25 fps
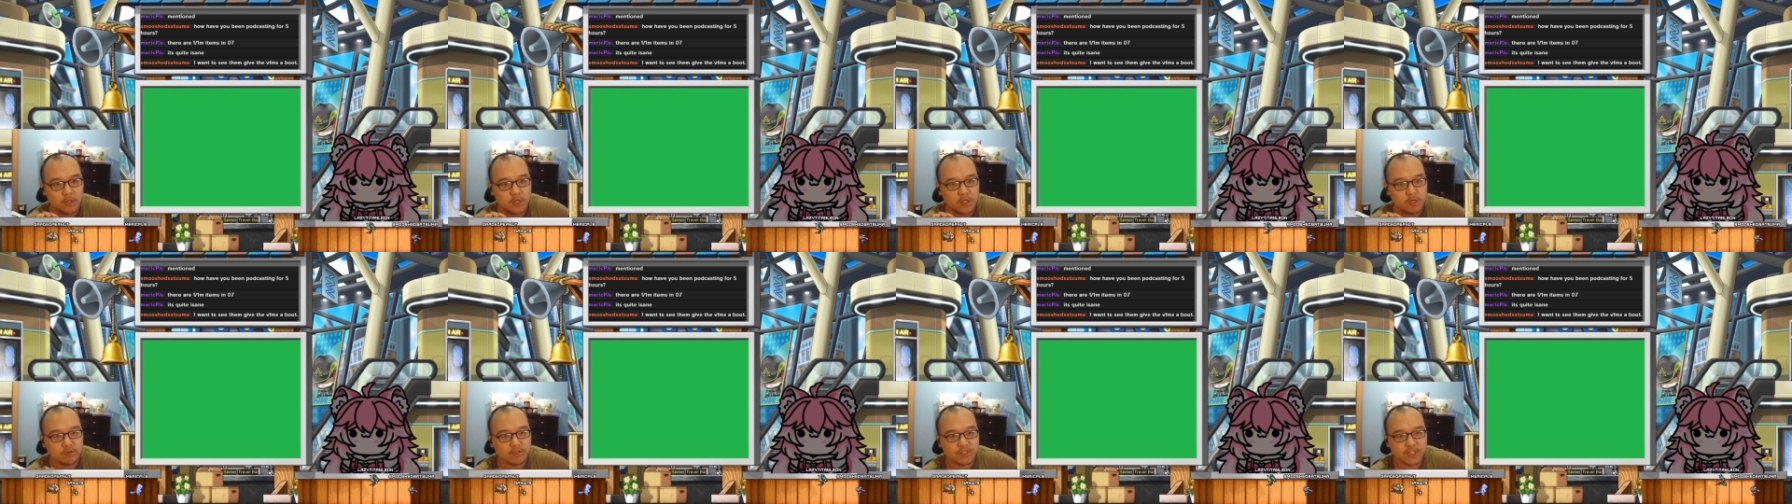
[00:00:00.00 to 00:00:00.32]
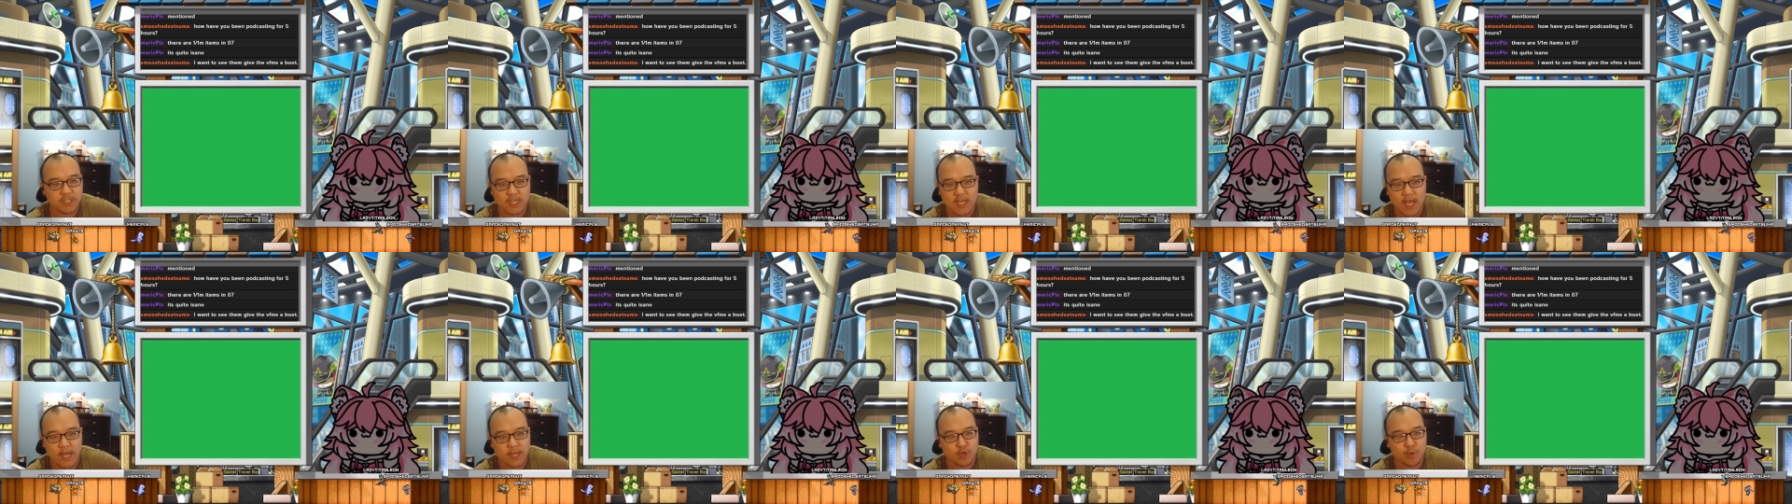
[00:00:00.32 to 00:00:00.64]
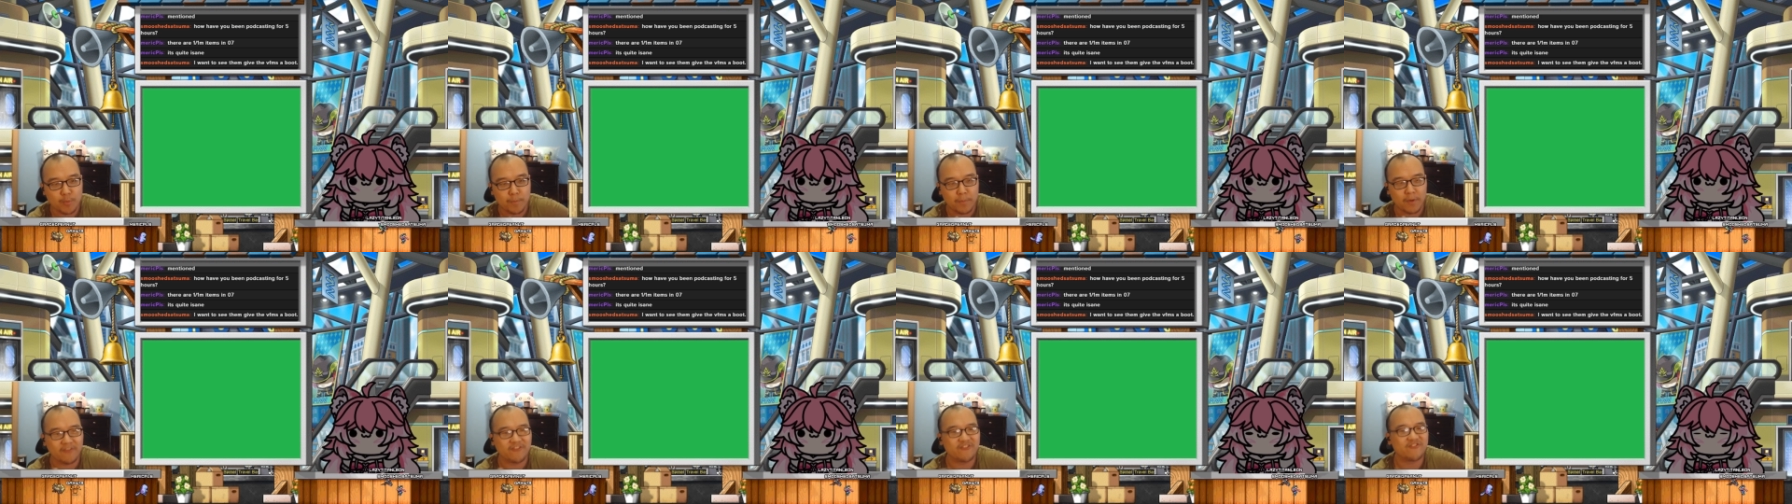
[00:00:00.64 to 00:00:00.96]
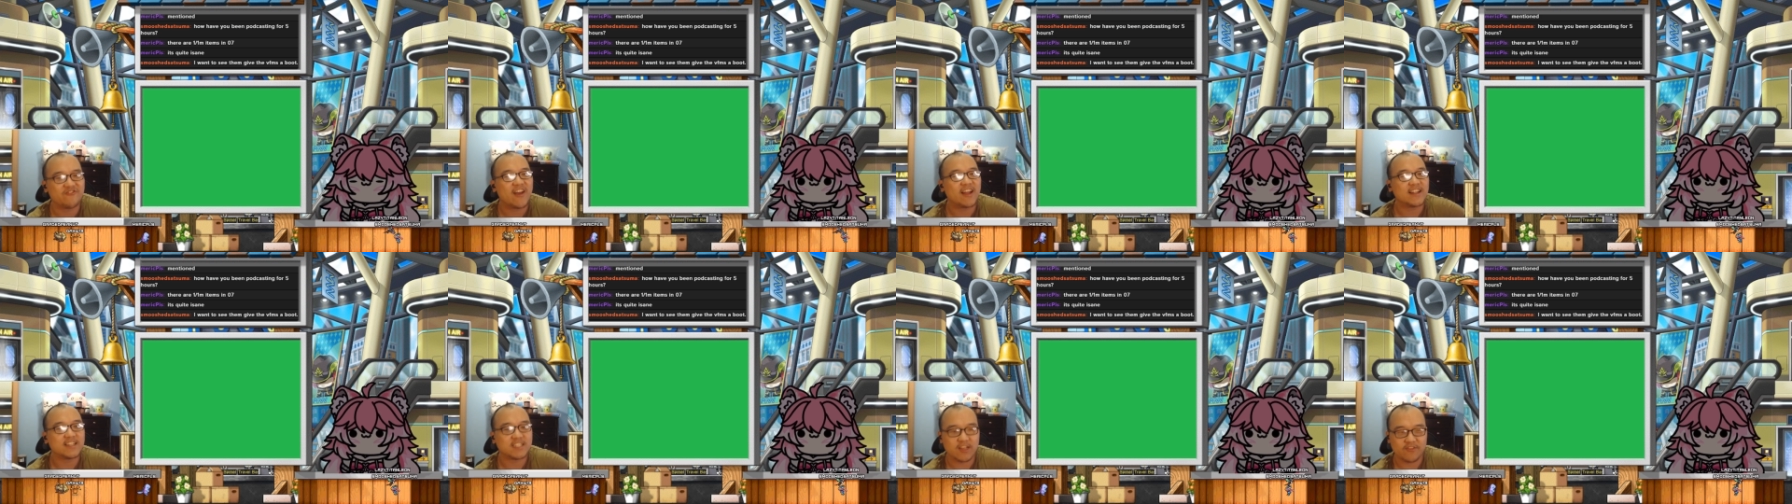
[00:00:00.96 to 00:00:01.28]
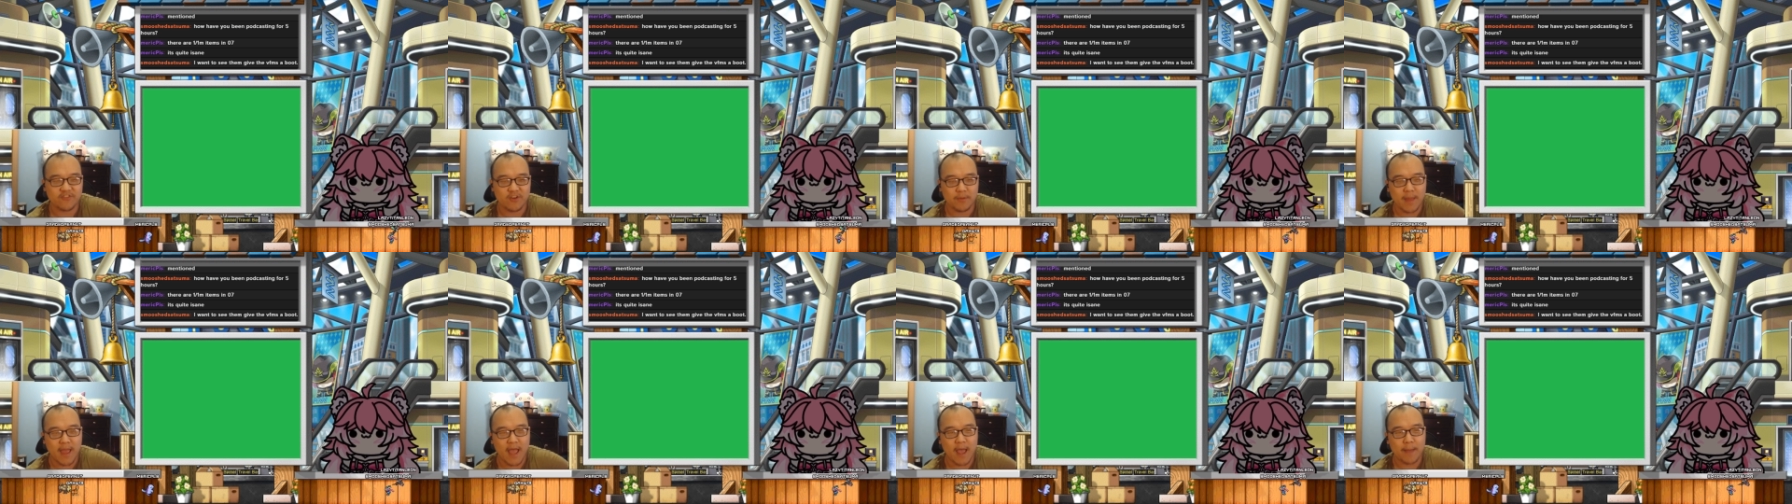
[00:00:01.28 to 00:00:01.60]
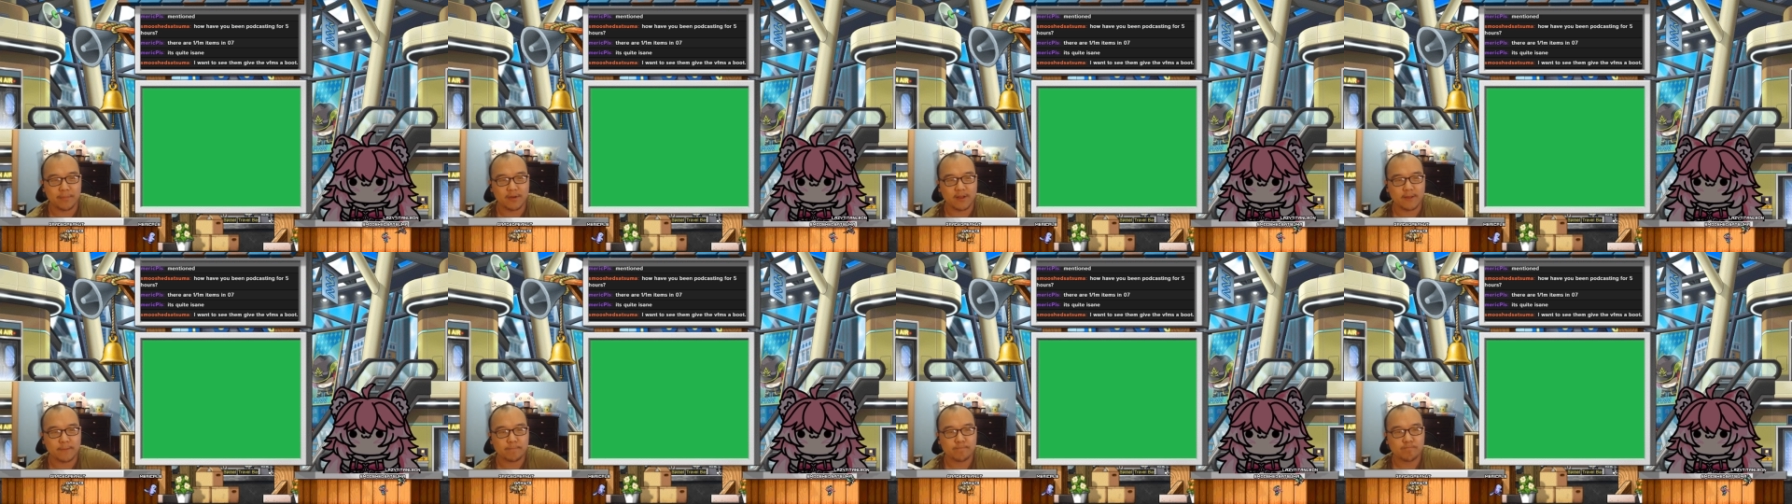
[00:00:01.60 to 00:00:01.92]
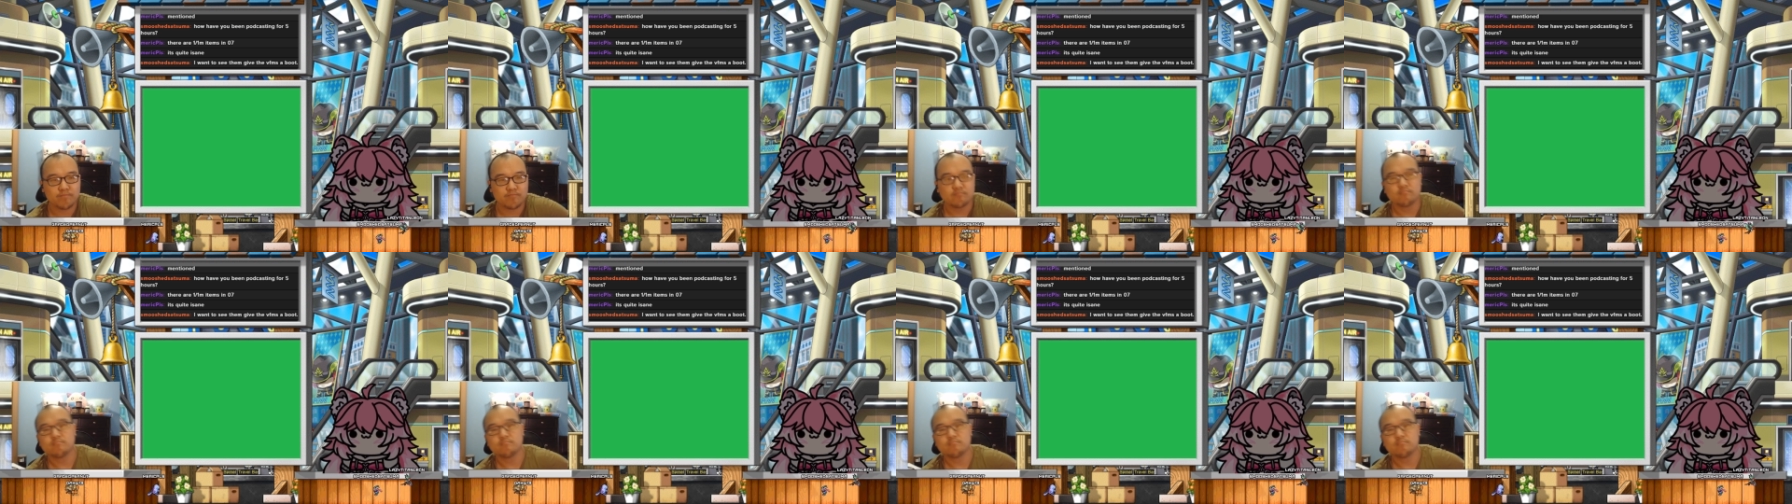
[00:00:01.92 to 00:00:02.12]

QC and you prevent it from happening.